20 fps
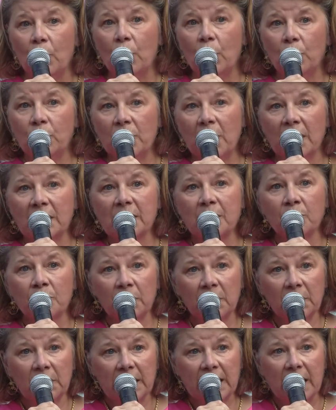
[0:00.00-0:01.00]
who doesn't
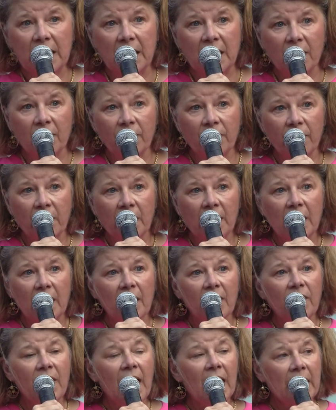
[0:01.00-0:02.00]
believe
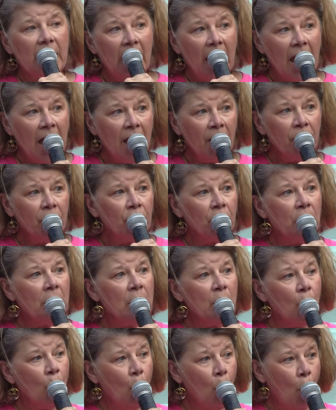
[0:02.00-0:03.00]
that
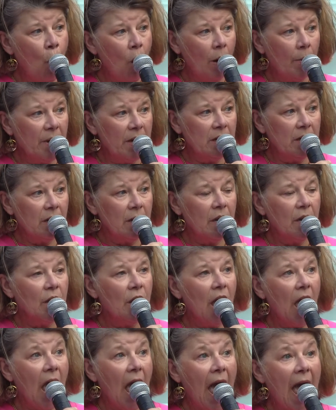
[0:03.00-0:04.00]
every woman
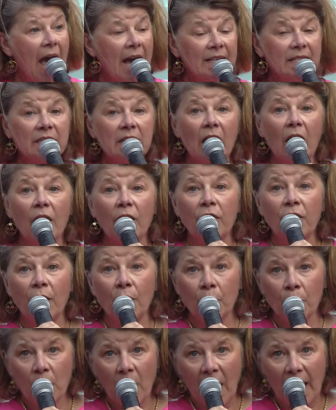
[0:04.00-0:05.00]
has
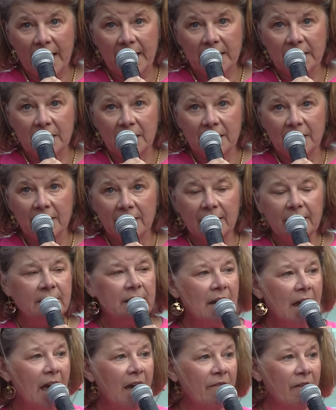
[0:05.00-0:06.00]
the right
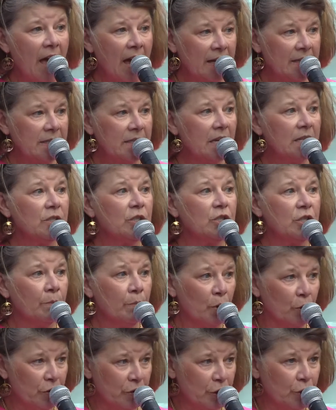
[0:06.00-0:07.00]
to have access to
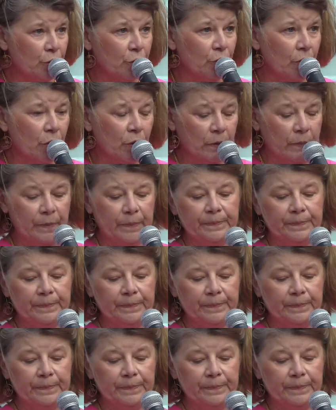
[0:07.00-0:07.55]
birth control.